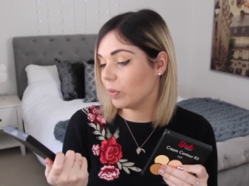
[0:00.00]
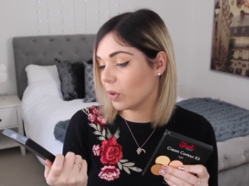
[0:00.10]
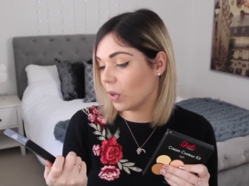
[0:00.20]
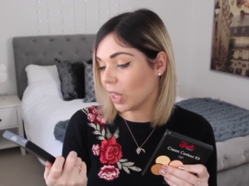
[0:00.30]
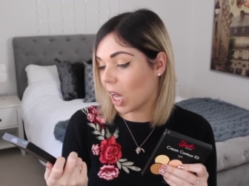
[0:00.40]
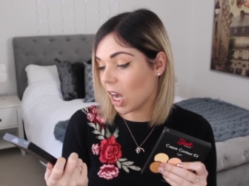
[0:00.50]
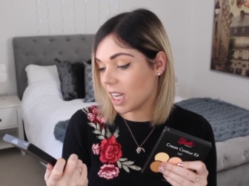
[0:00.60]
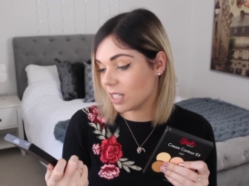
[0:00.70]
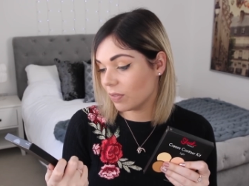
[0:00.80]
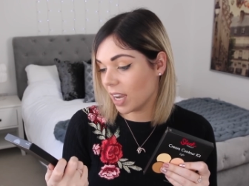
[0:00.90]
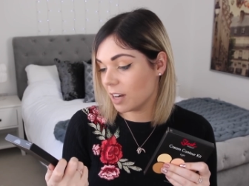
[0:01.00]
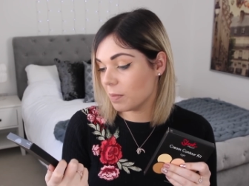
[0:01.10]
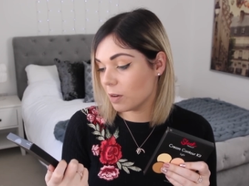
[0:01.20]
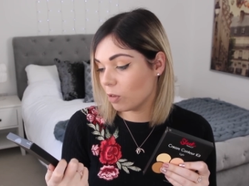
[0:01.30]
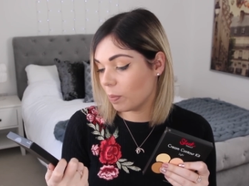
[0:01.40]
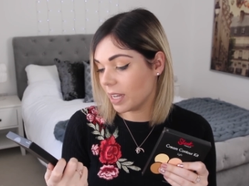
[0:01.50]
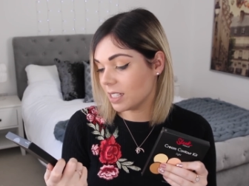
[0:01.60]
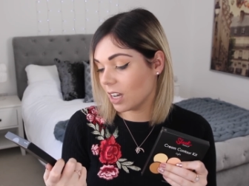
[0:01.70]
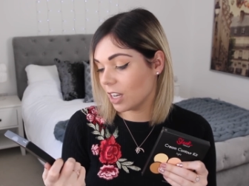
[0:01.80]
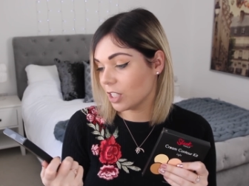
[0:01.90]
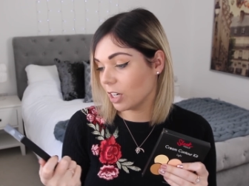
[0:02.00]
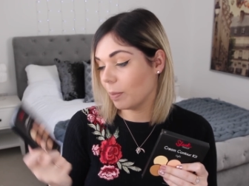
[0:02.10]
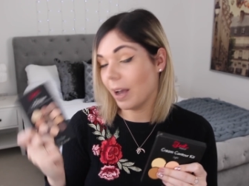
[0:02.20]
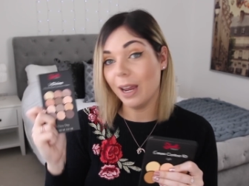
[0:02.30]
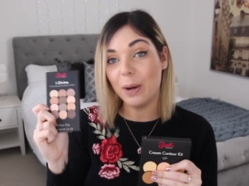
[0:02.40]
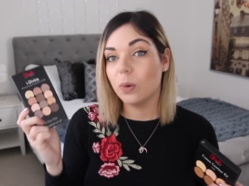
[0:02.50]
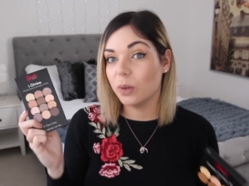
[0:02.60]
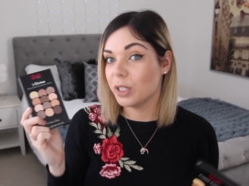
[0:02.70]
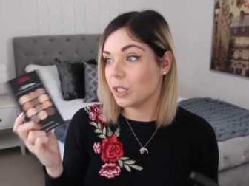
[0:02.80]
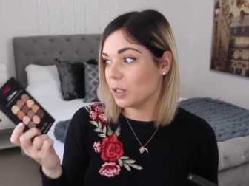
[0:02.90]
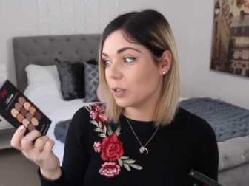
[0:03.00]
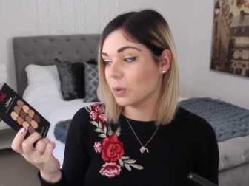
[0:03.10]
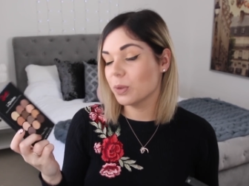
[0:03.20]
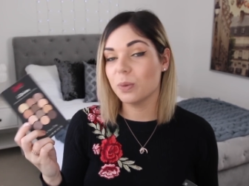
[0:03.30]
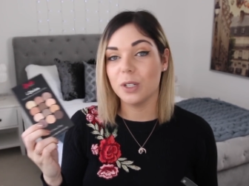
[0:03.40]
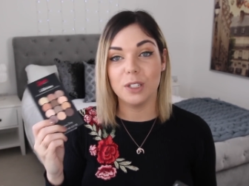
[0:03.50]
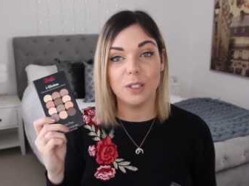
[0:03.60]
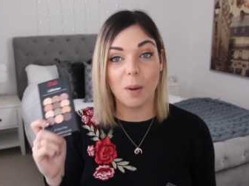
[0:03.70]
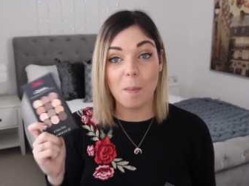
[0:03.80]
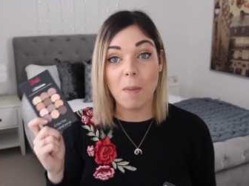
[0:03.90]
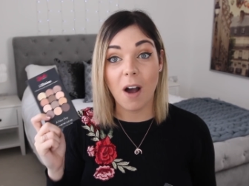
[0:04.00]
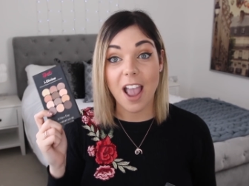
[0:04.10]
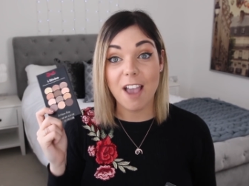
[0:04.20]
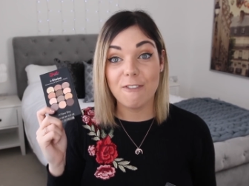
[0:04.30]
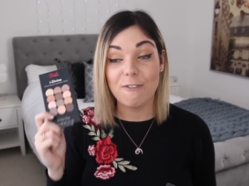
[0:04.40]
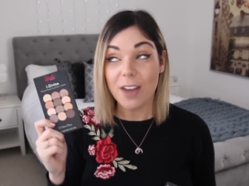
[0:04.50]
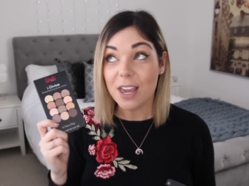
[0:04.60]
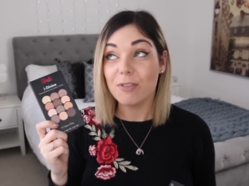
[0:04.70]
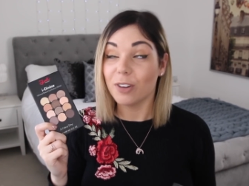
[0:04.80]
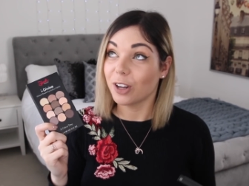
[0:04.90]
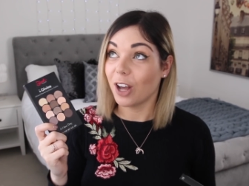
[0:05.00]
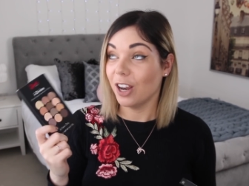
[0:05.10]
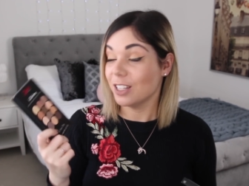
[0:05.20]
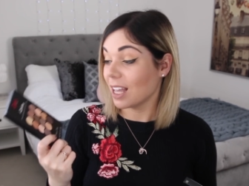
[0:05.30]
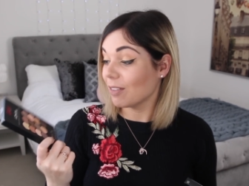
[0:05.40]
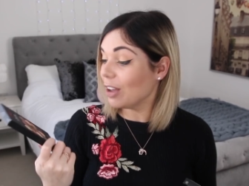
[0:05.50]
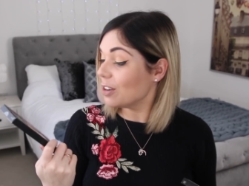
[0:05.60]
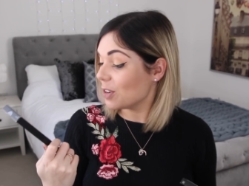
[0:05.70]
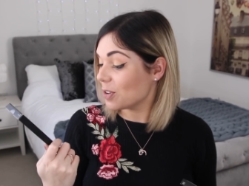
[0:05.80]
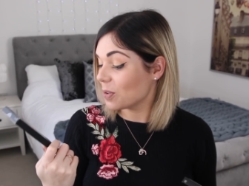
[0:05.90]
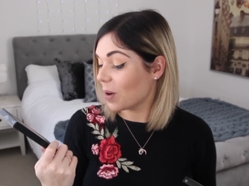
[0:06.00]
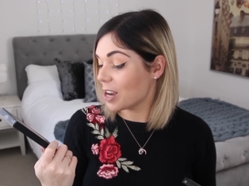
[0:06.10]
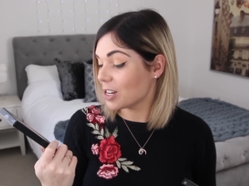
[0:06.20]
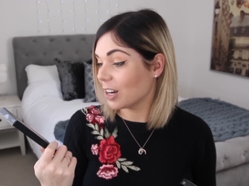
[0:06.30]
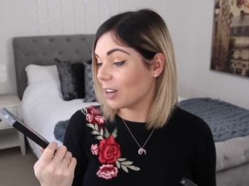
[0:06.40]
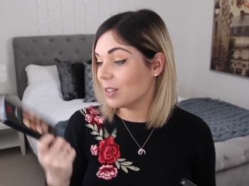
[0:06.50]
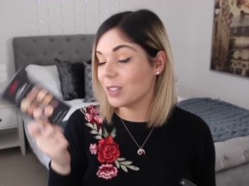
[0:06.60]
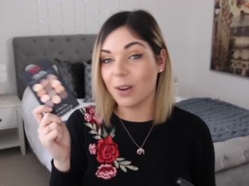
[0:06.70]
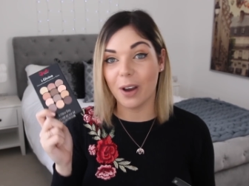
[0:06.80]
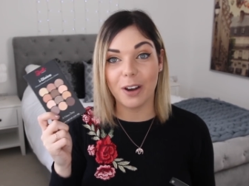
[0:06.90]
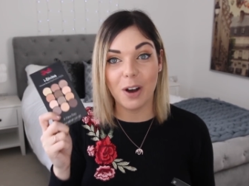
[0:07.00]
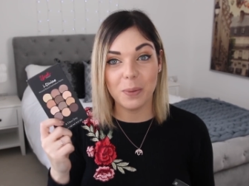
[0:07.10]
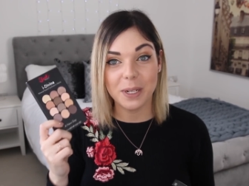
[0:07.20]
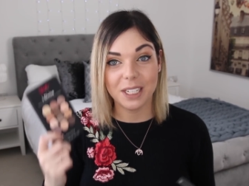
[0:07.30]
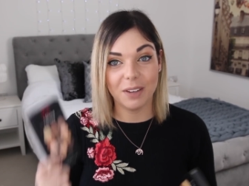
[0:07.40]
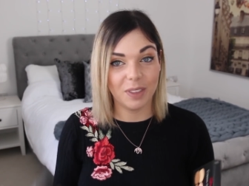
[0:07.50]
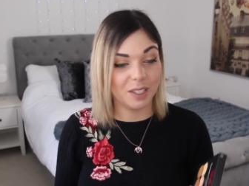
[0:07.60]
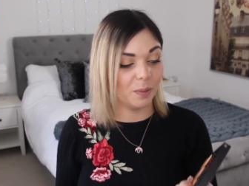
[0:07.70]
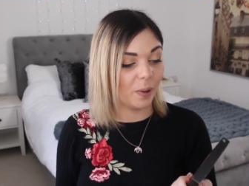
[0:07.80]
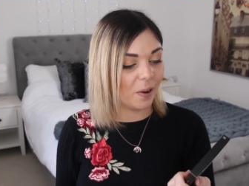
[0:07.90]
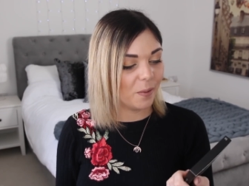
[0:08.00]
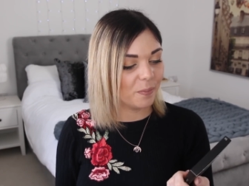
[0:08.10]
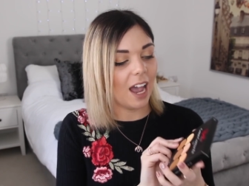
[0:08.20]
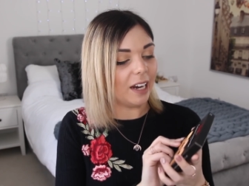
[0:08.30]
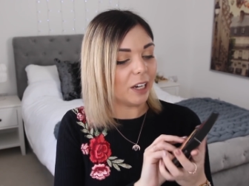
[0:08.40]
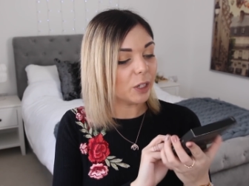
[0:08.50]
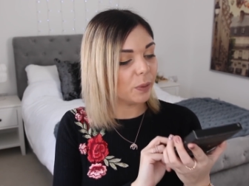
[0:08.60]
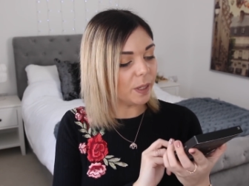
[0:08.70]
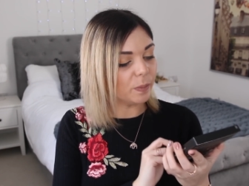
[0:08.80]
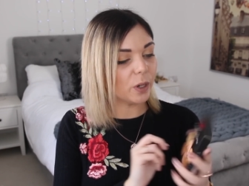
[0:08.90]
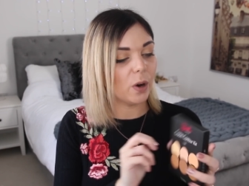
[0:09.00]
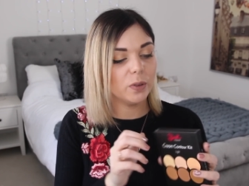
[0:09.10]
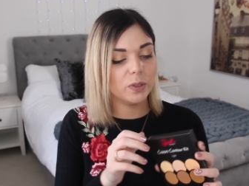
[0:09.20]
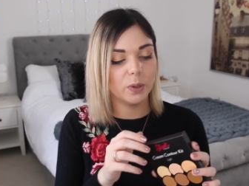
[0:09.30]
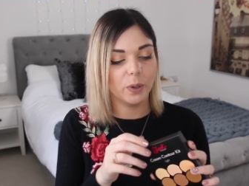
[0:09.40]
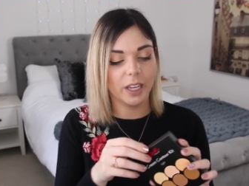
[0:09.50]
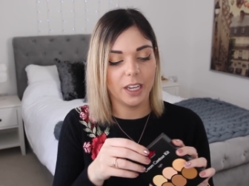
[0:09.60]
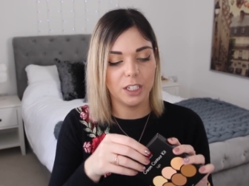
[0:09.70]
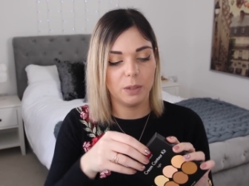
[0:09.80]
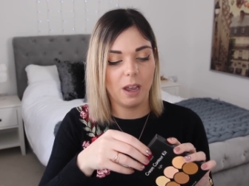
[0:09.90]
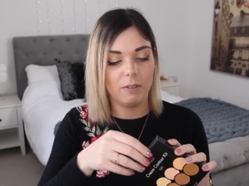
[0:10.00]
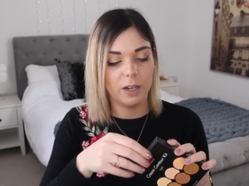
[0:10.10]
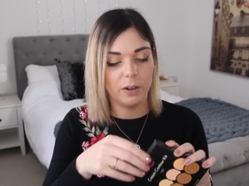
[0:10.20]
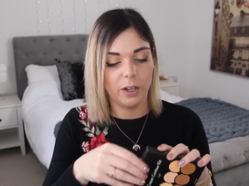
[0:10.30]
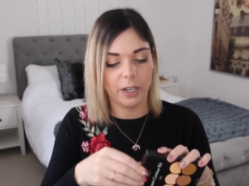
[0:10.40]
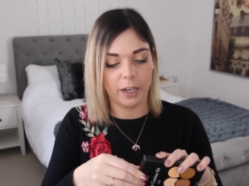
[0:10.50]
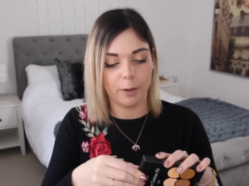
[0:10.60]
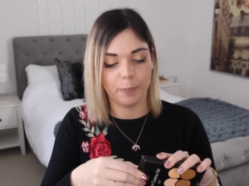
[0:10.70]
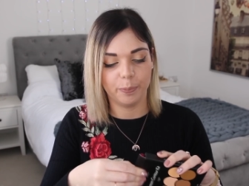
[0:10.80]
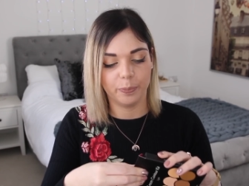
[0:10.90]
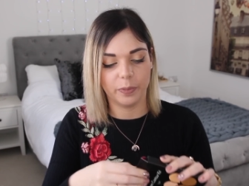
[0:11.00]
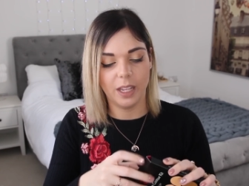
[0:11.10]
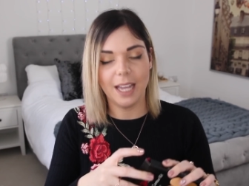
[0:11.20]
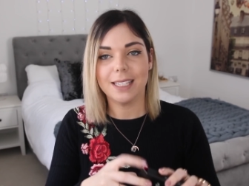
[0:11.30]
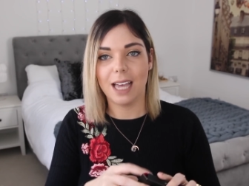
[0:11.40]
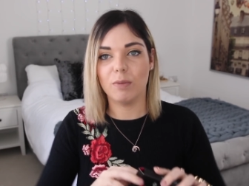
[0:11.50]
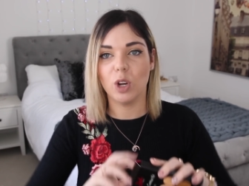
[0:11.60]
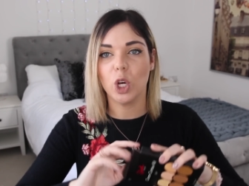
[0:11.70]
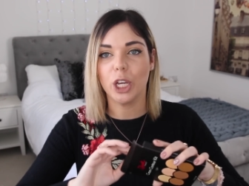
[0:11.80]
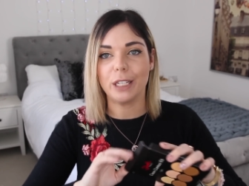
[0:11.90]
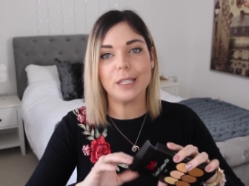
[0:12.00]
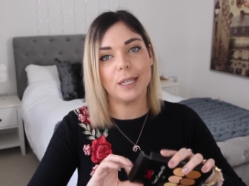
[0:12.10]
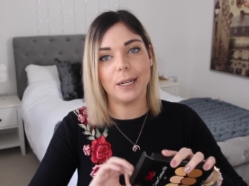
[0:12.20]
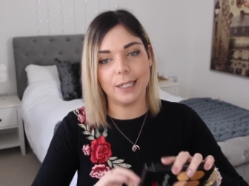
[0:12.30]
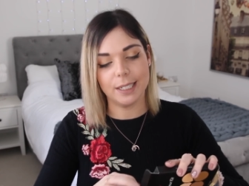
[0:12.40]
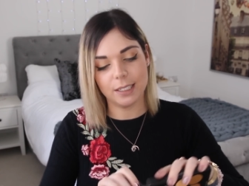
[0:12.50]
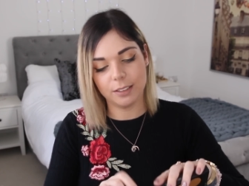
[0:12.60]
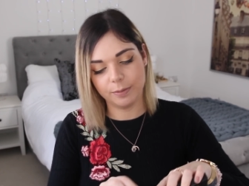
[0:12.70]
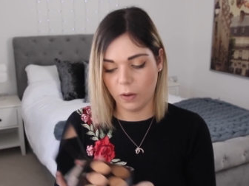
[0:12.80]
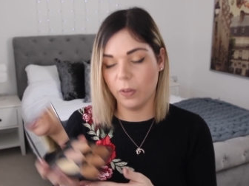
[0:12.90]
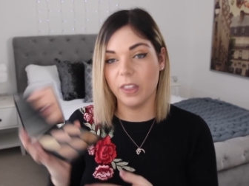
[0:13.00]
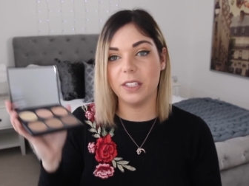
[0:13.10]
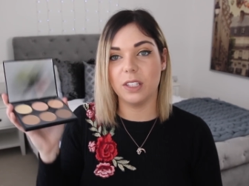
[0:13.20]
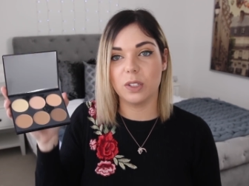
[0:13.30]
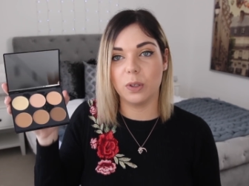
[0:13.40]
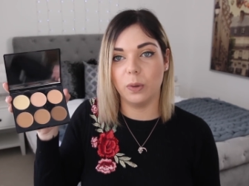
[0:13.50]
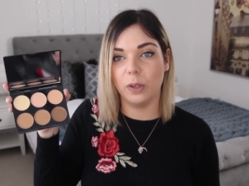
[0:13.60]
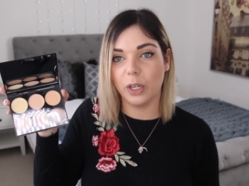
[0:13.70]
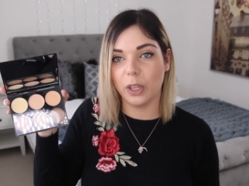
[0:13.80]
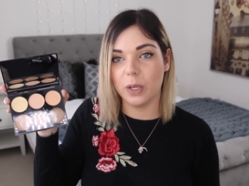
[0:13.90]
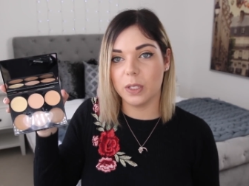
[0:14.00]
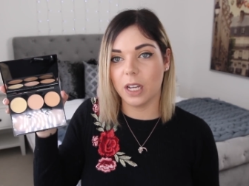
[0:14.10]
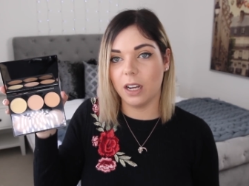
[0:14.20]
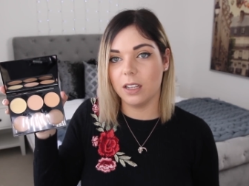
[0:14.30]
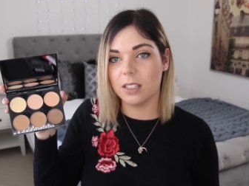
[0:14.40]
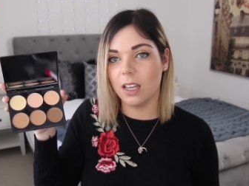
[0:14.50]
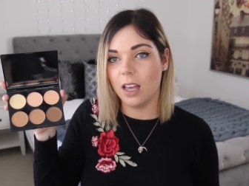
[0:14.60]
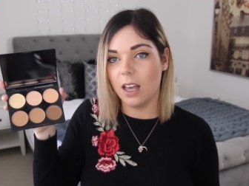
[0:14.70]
We've got the Eye Divine Mineral Base Eyeshadow Palette, all in neutrals, which is my favourite colours ever, neutral eyeshadows. So I can't wait to give this a whirl. And a cream contour kit. Shall we have a little look at it? Let's have a look inside. Oh, this is cool. Look at those colours.